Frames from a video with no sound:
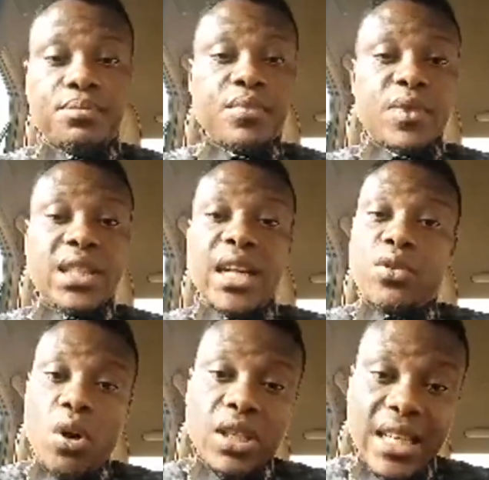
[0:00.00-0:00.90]
they
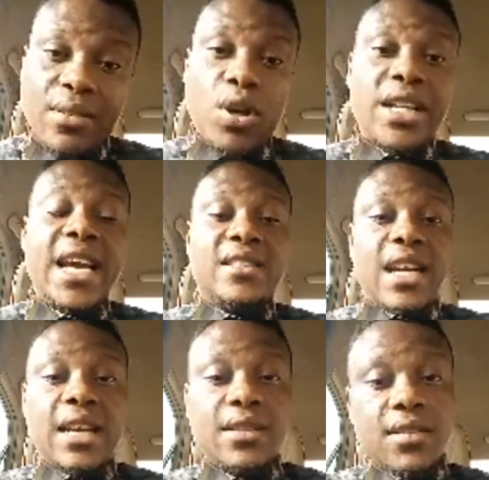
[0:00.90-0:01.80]
run
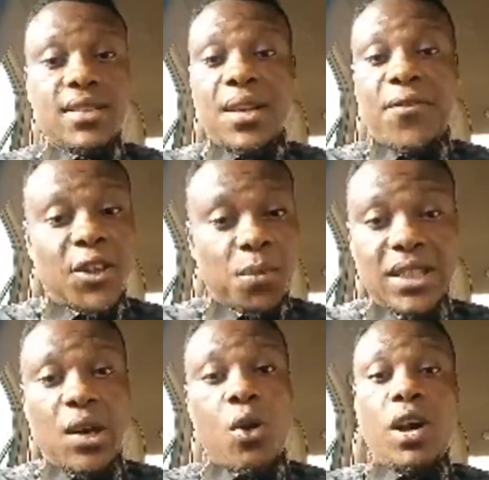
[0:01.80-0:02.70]
exile. The first
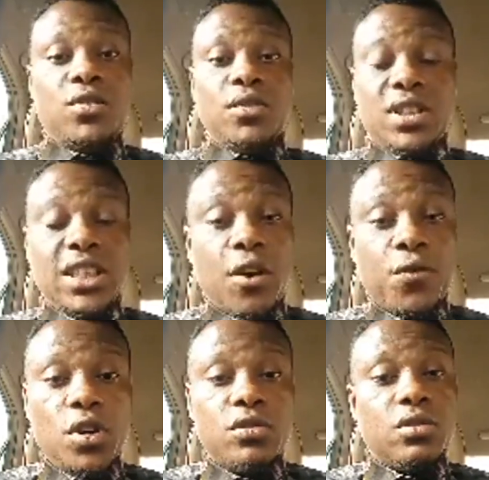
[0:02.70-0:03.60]
place they will want to think of
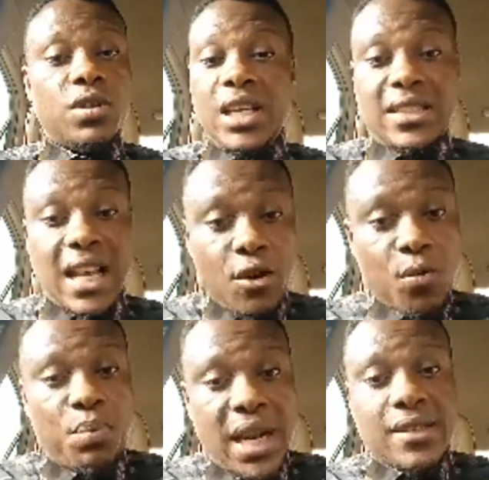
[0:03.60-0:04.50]
going to is their own
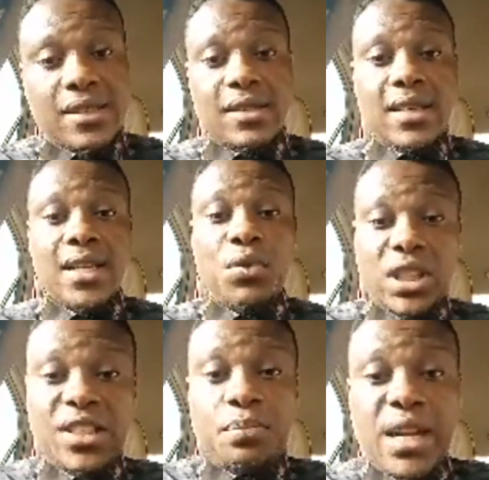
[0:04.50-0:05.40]
place,
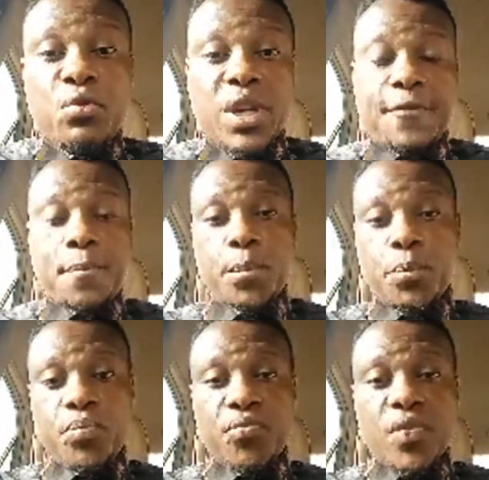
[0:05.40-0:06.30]
which is Benue.
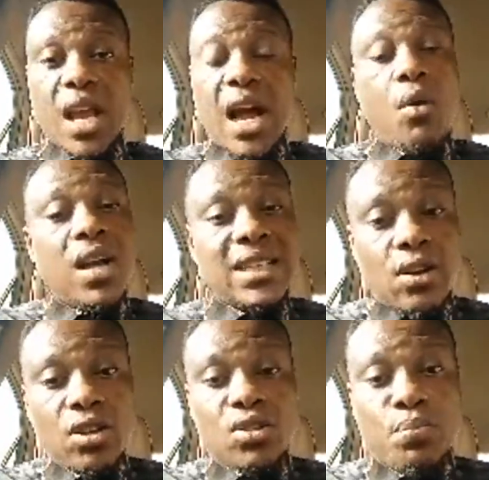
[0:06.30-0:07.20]
And once they
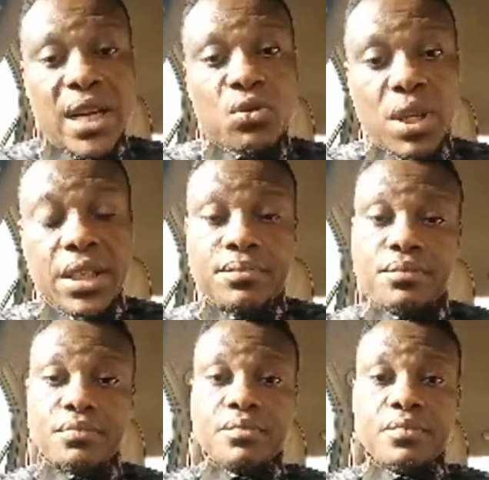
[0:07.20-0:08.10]
come to Benue,
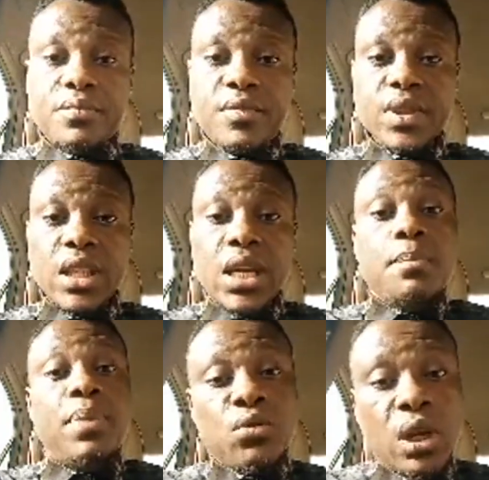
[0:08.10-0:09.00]

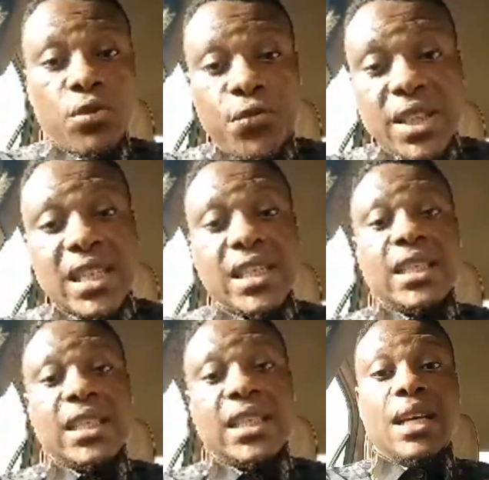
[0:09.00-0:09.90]
Benue will face
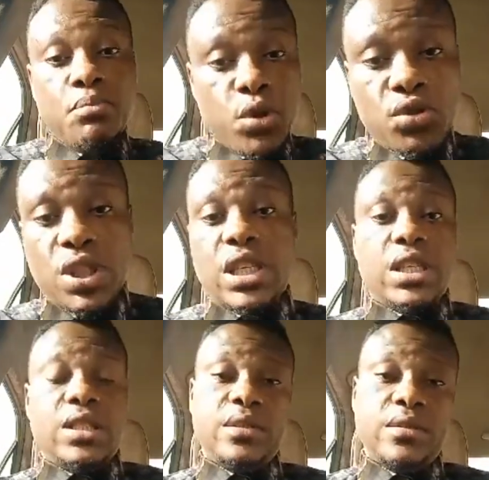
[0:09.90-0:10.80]
the music
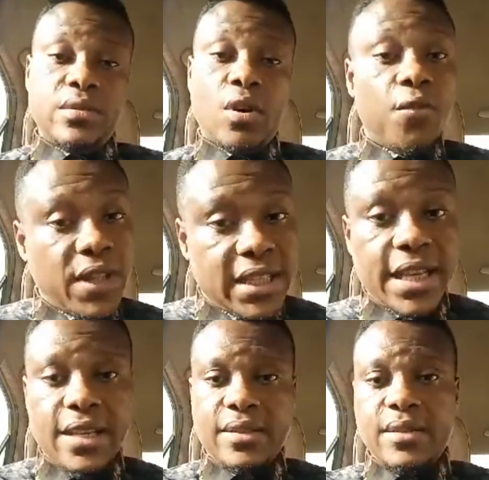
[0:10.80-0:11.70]
of the day,
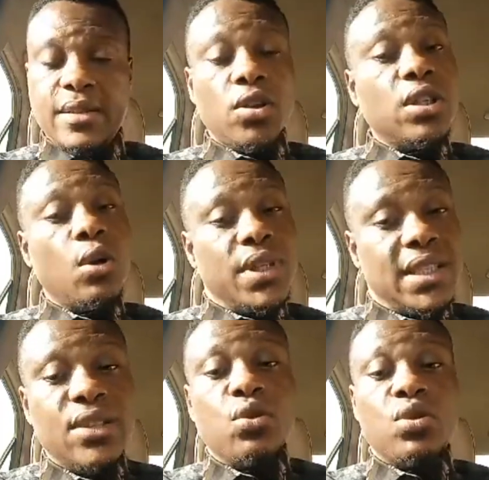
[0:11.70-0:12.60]
because they'll be
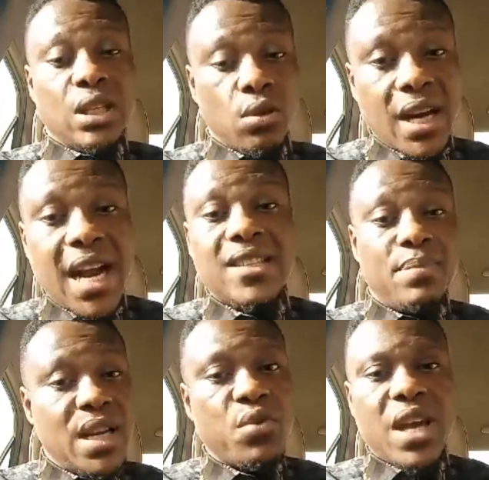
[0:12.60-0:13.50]
there to terrorize
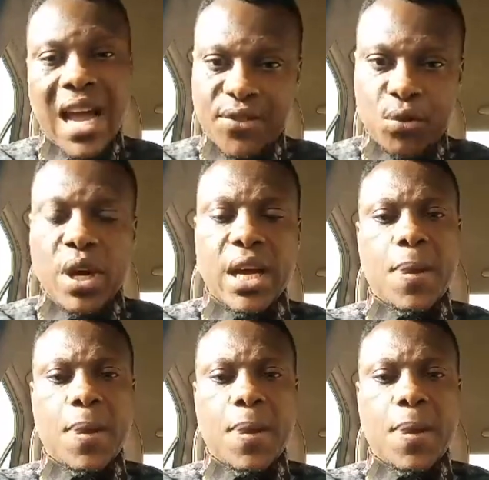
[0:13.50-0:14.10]
Benue as well.